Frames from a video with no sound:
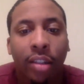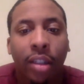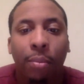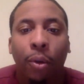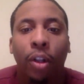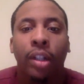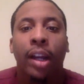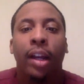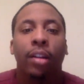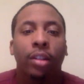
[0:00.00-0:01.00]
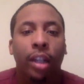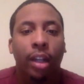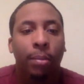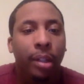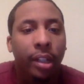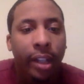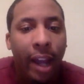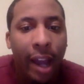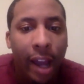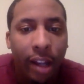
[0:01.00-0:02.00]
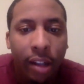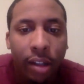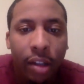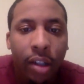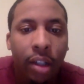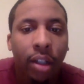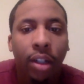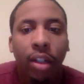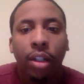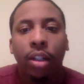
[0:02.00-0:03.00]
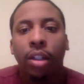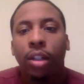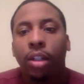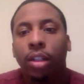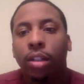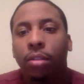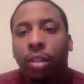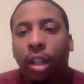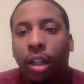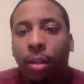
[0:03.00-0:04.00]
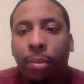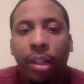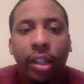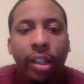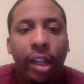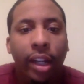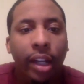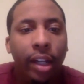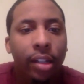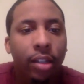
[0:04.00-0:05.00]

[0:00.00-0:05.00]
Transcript: Come on now, you can't beat that. You can't beat that.